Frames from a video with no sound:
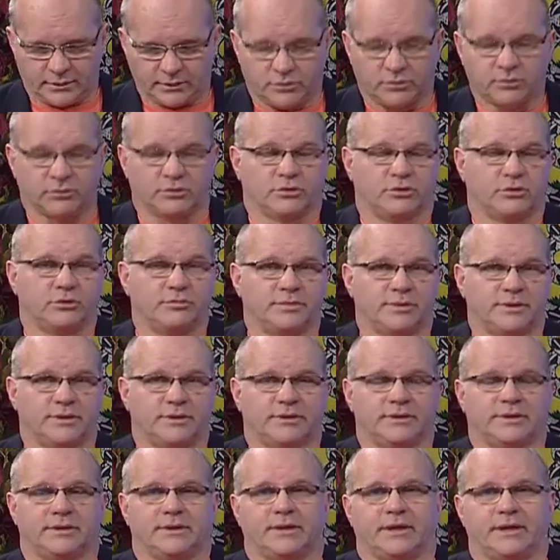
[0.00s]
Group,
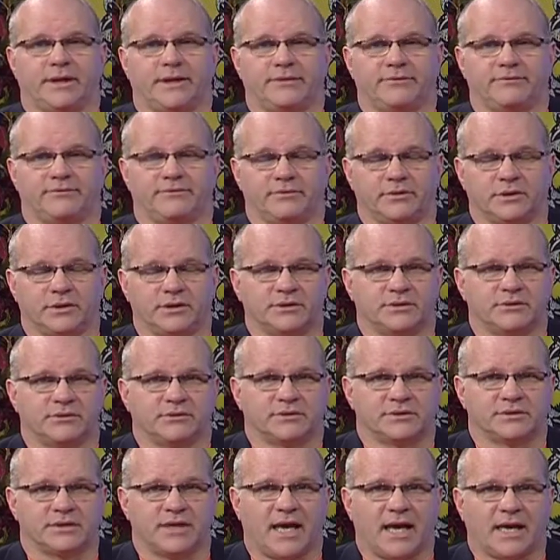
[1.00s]
I forget their
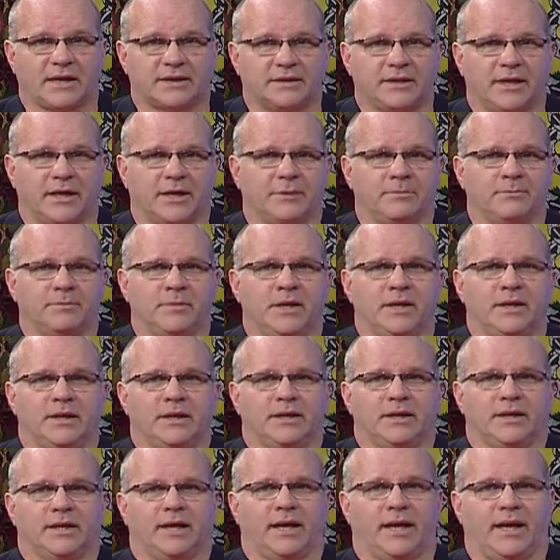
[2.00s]
exact name,
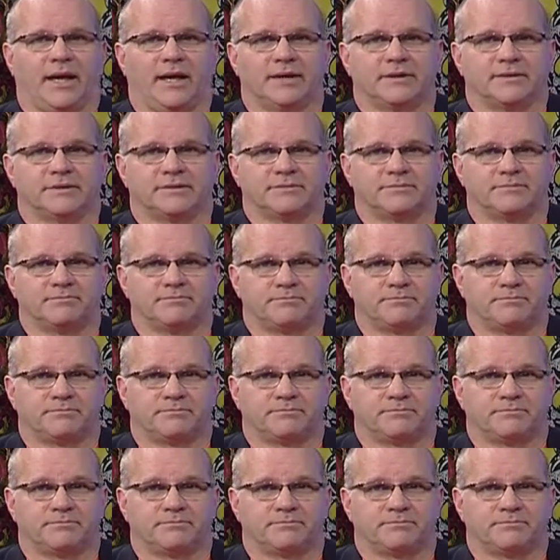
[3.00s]
has